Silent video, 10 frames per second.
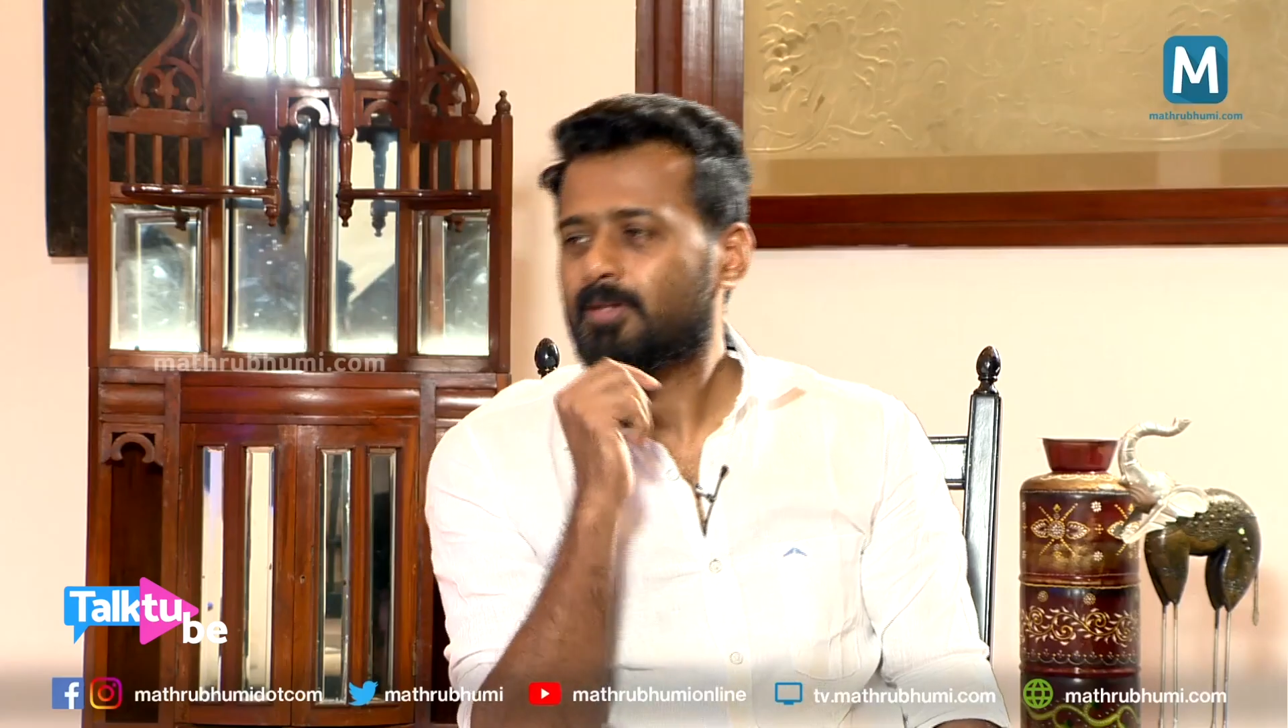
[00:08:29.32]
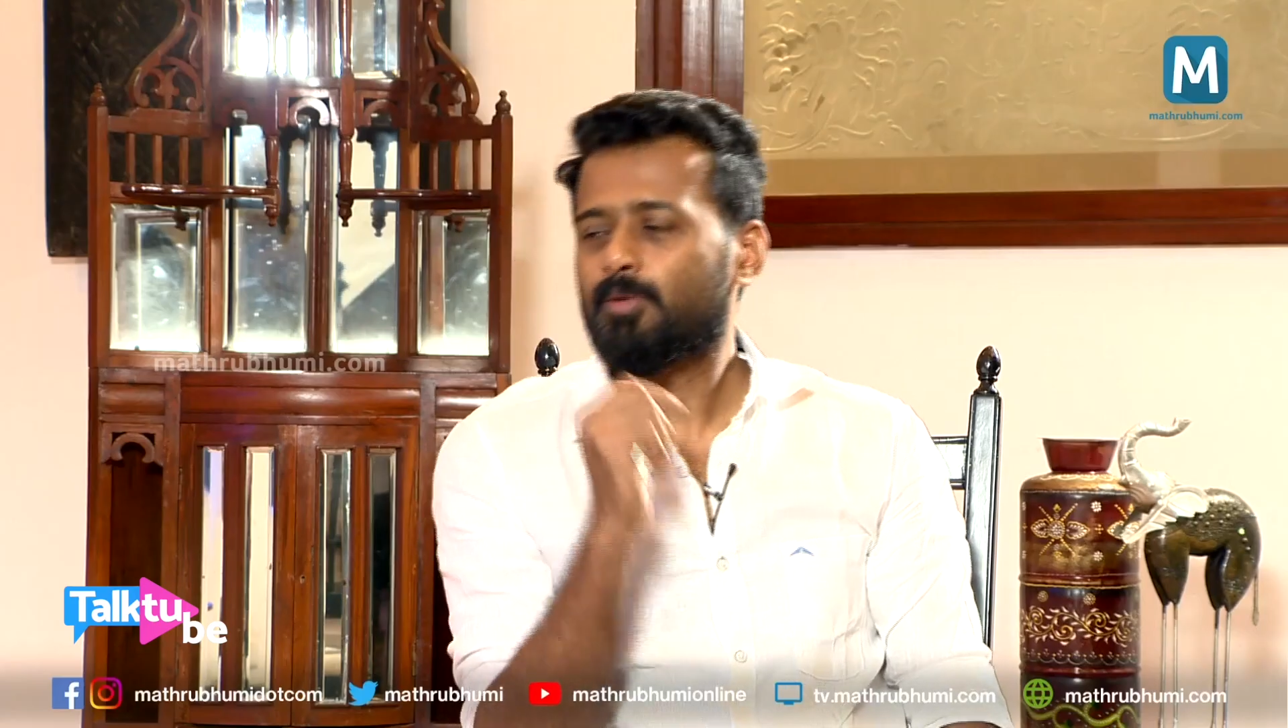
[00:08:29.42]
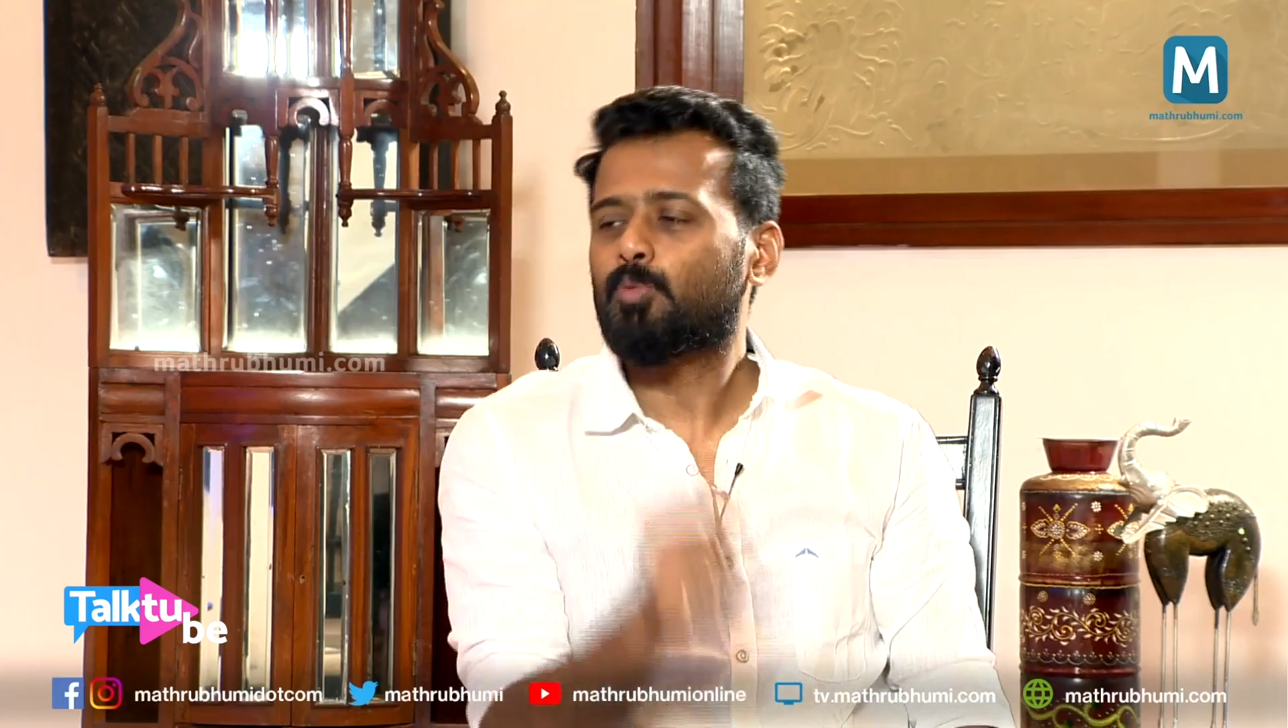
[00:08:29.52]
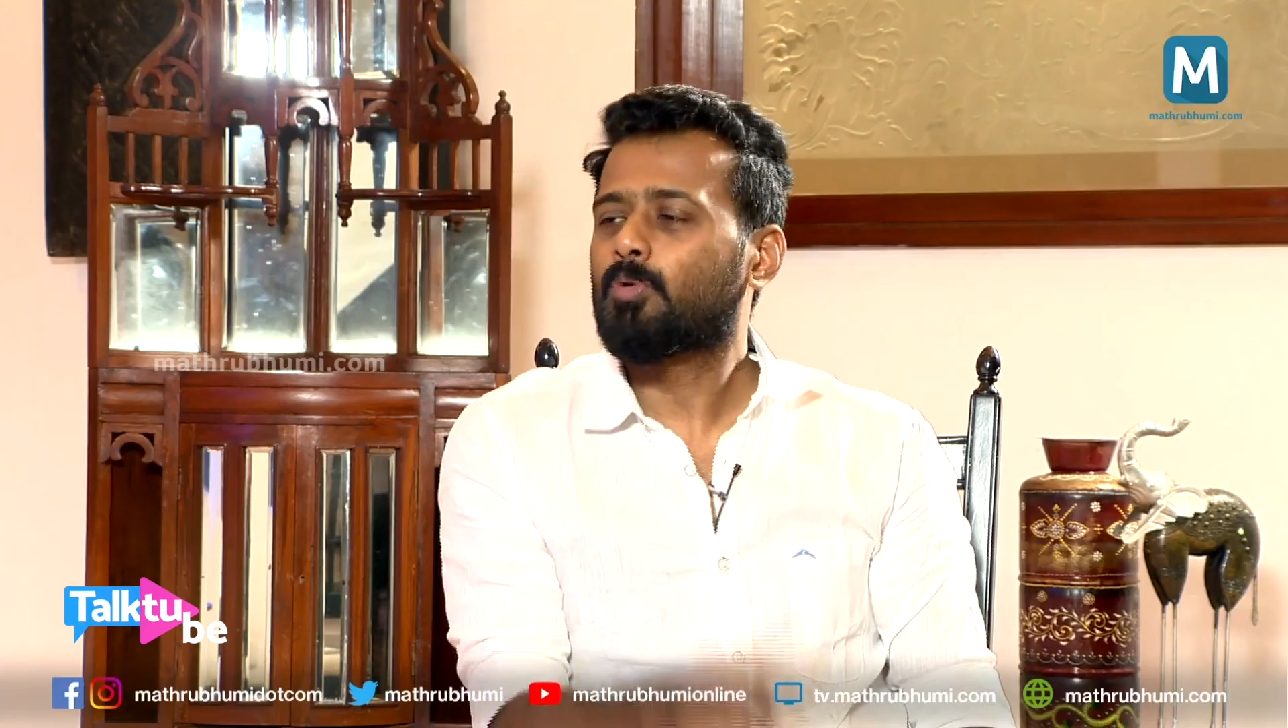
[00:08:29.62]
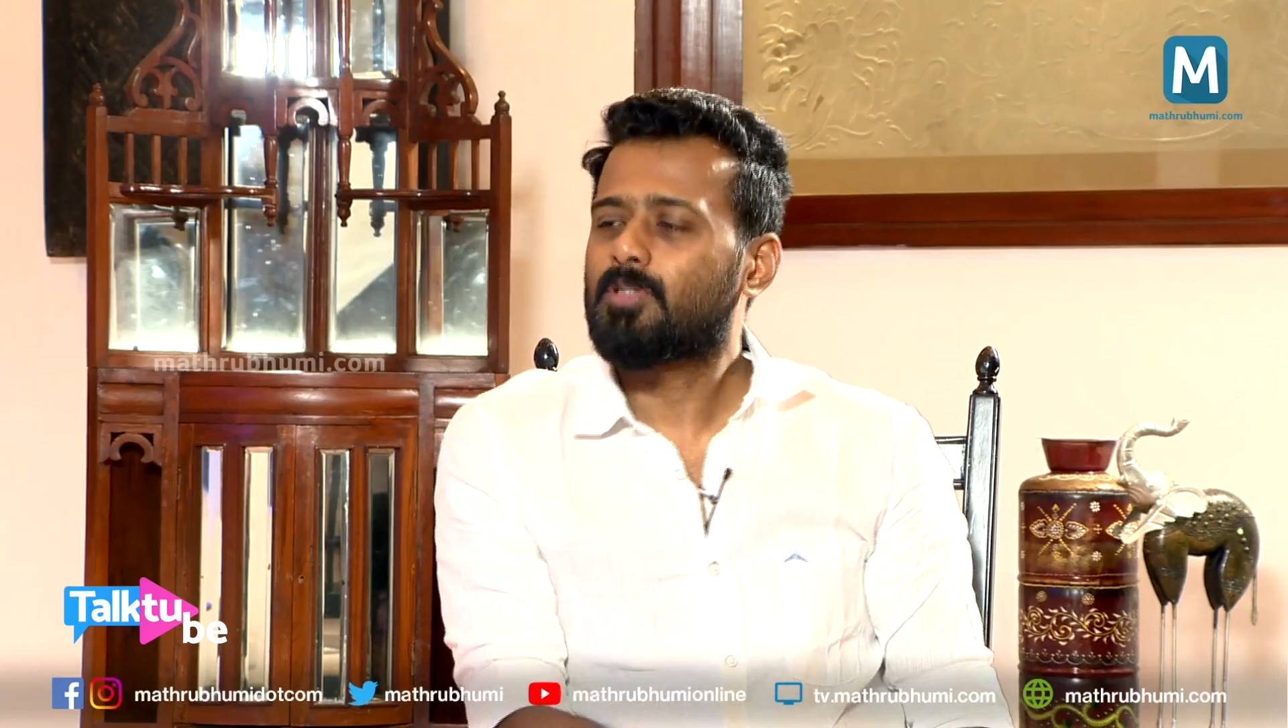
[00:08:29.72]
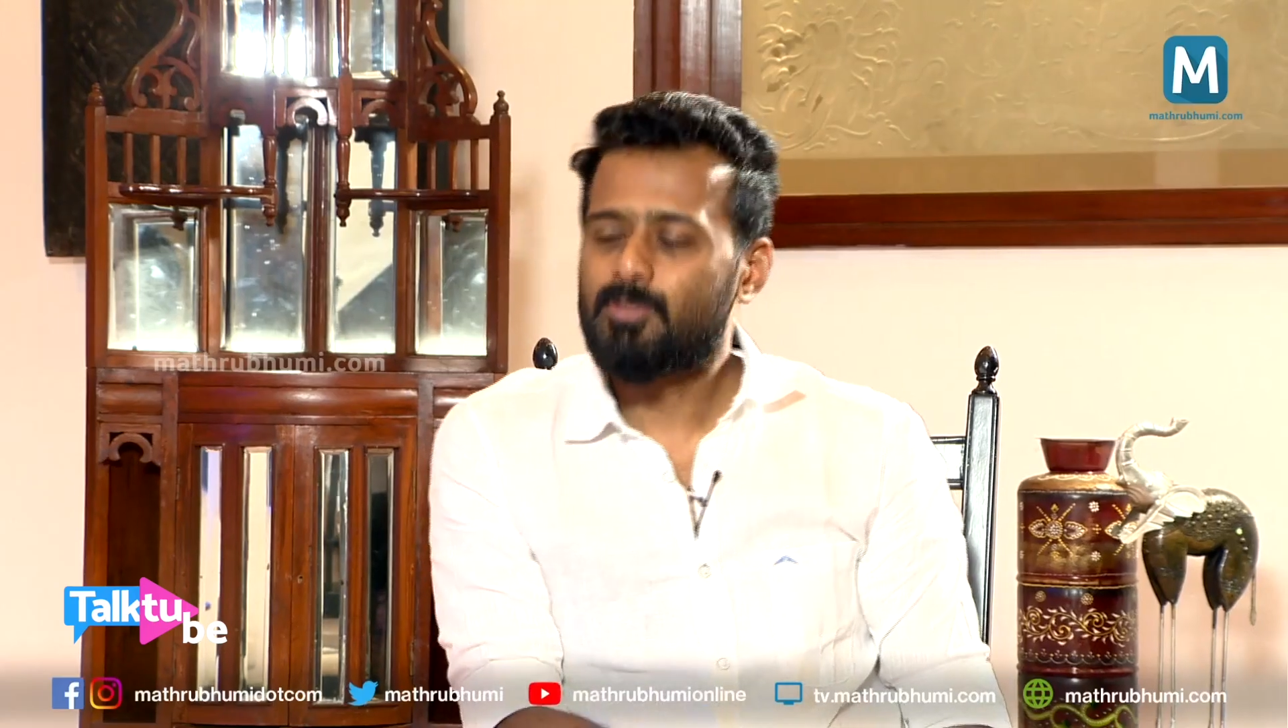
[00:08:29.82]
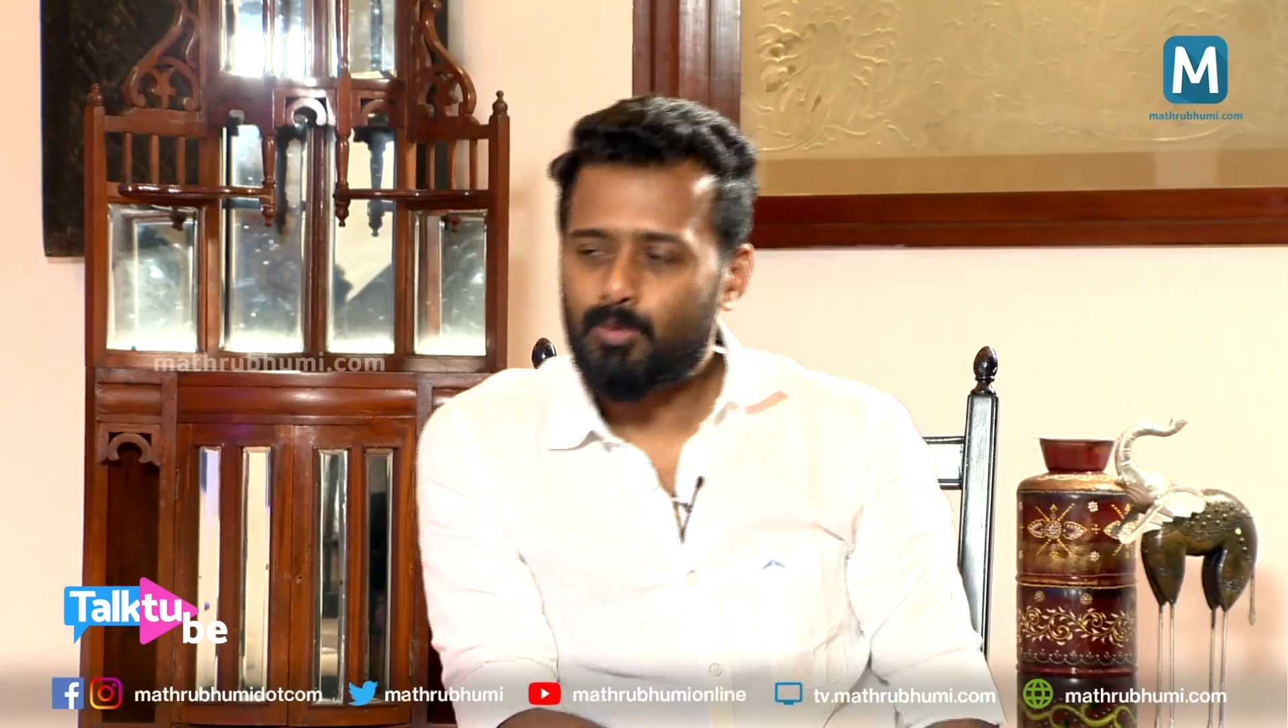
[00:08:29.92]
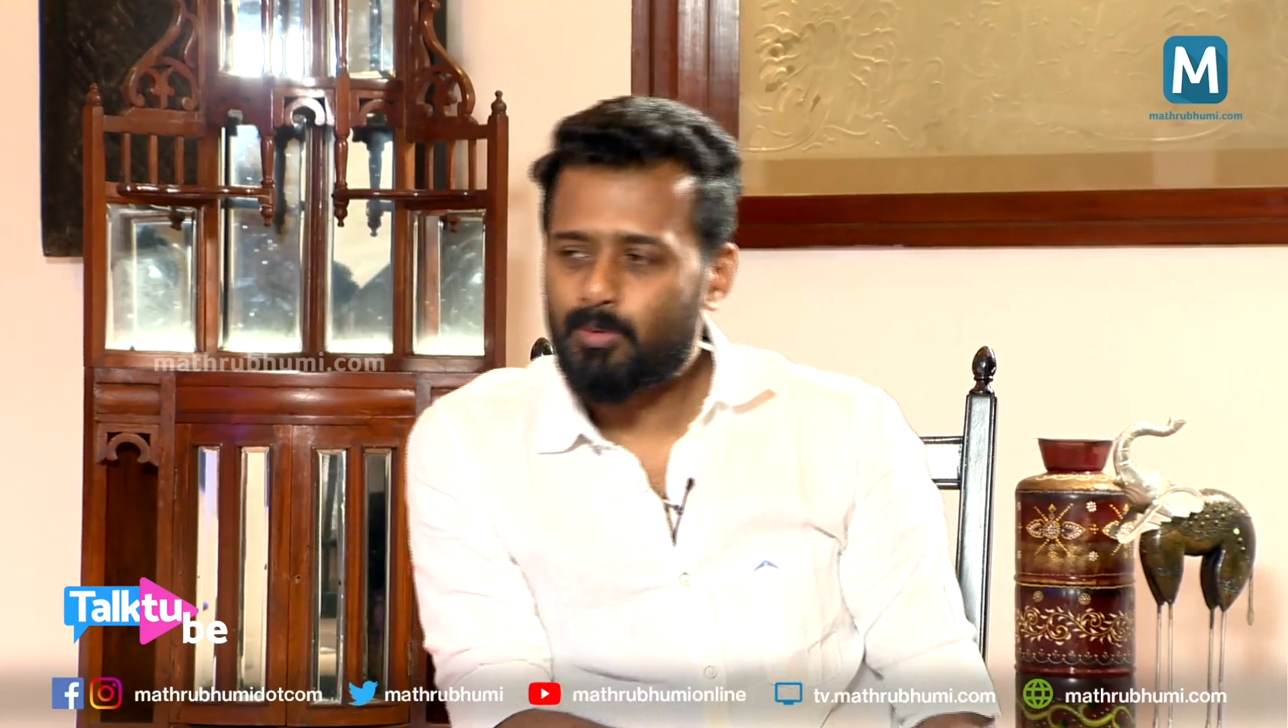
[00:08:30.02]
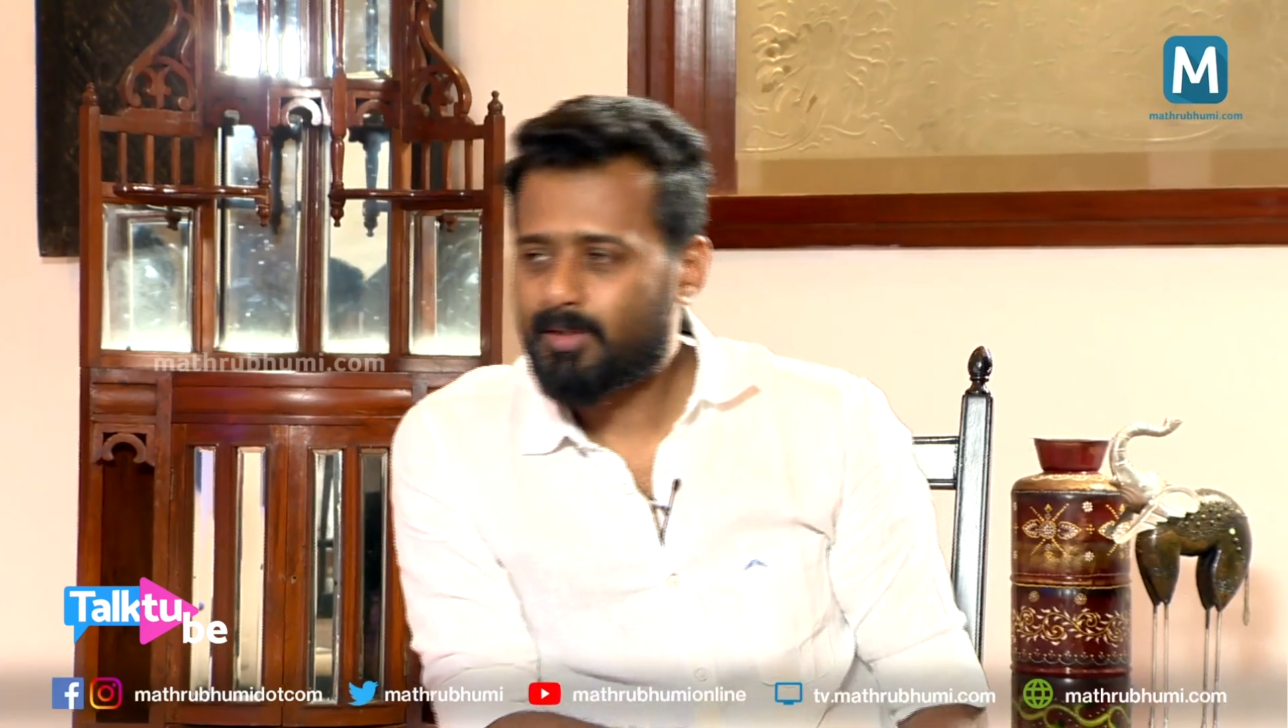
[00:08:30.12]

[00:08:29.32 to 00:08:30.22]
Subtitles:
You work so